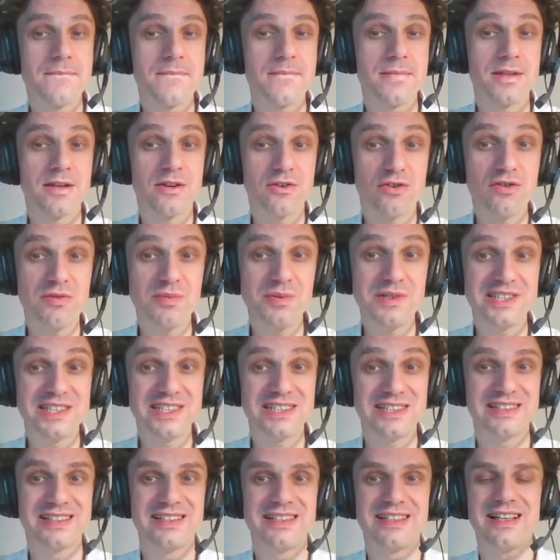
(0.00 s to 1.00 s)

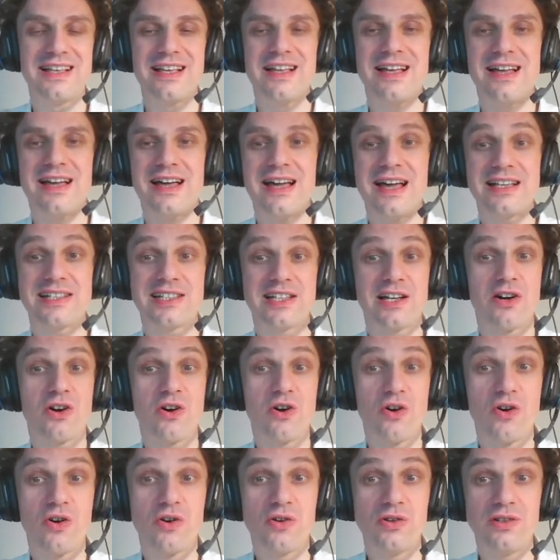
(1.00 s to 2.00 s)
groups as a
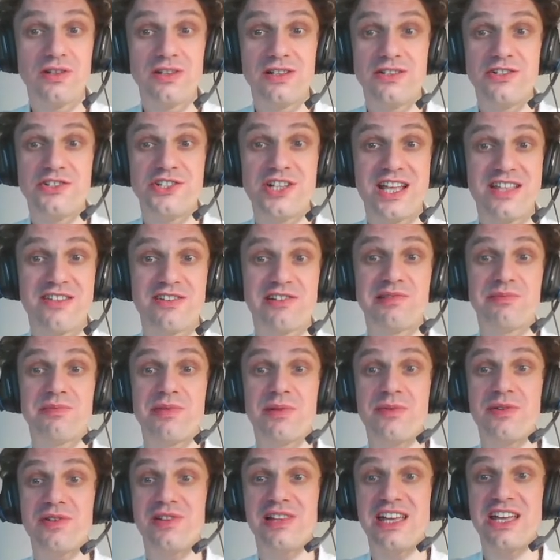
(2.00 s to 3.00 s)
whole general
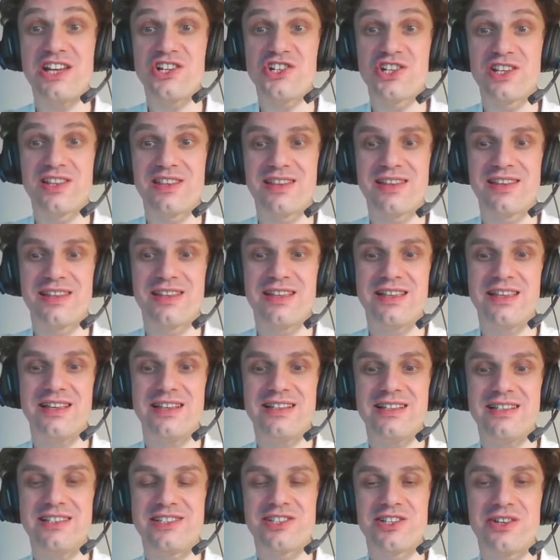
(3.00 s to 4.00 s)
population.
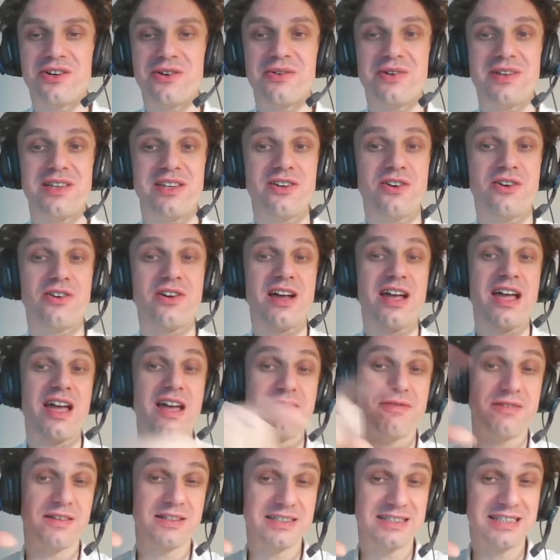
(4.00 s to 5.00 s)
So your
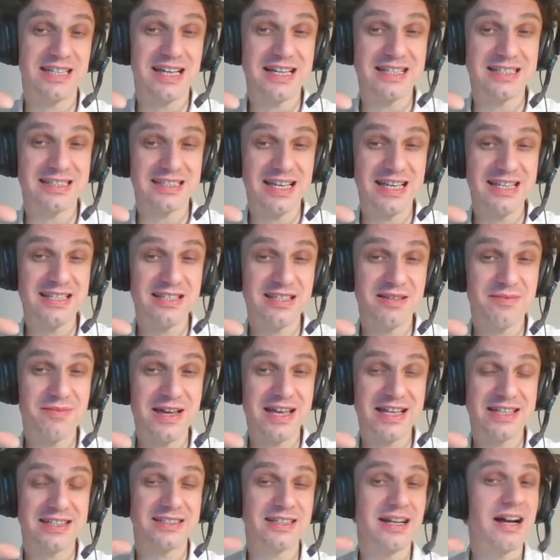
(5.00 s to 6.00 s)
effect size
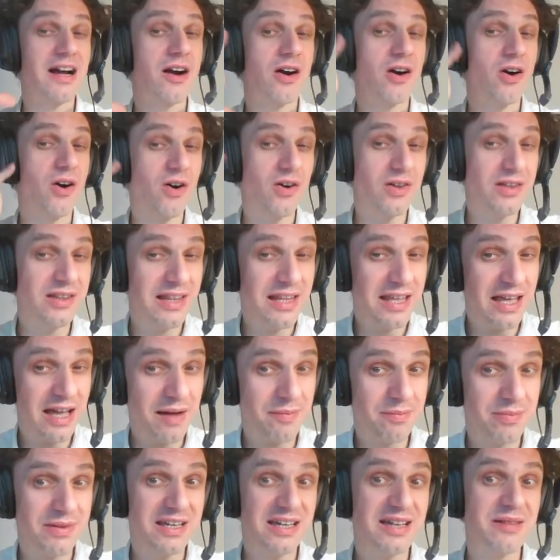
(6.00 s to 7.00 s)
estimates are only
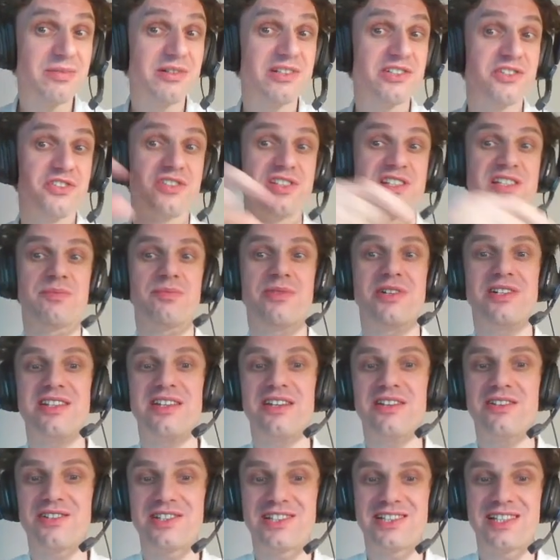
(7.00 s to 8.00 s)
applicable to this
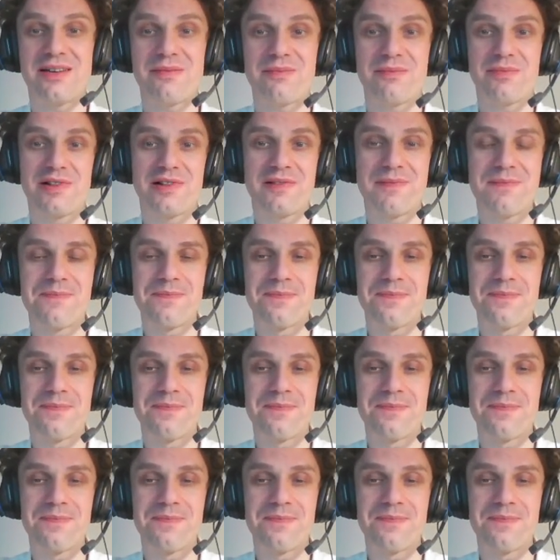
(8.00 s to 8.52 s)
particular sample.